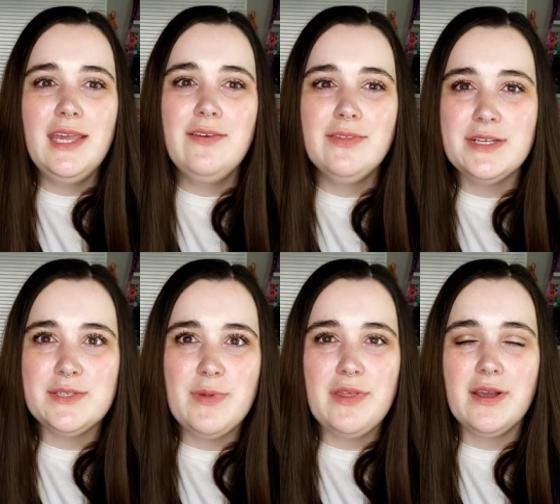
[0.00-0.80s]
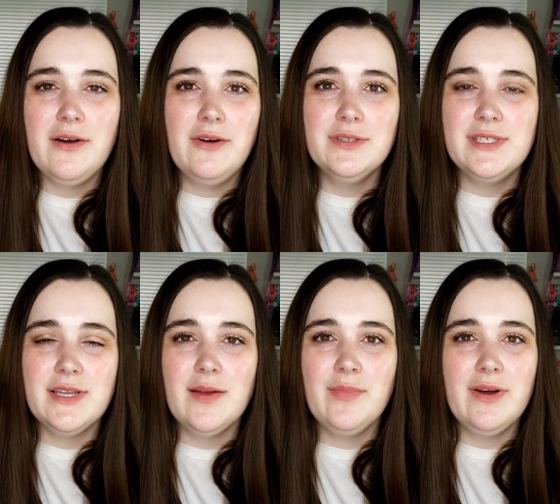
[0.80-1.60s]
Even the Smith and Cults
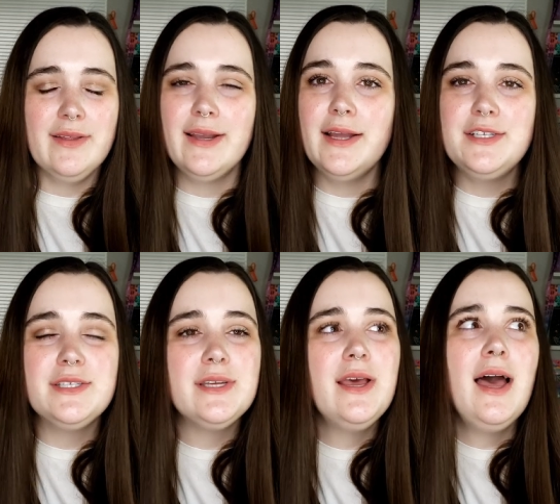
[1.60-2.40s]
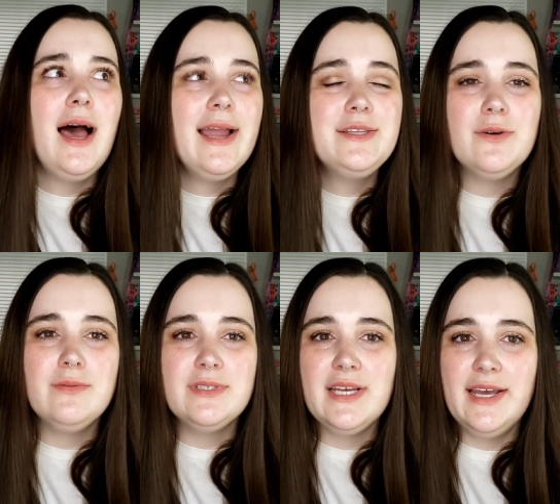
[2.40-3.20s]
that I bought. Like I just, I
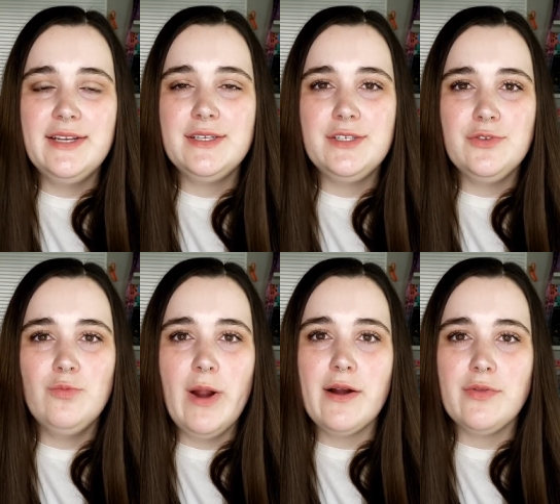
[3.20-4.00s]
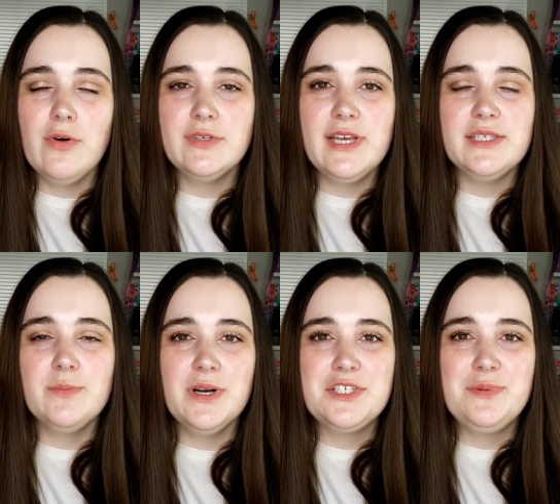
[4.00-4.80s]
don't tend to wear those as
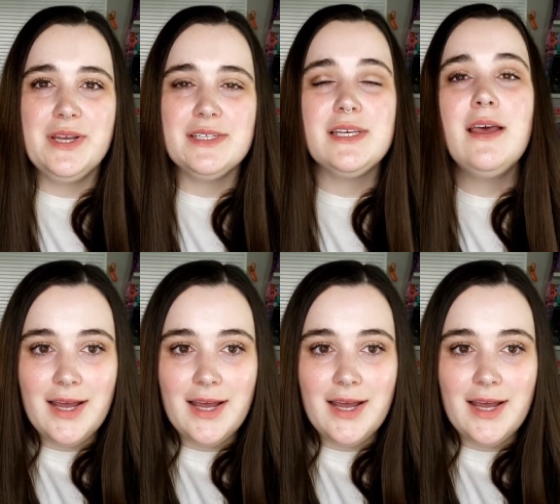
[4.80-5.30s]
much because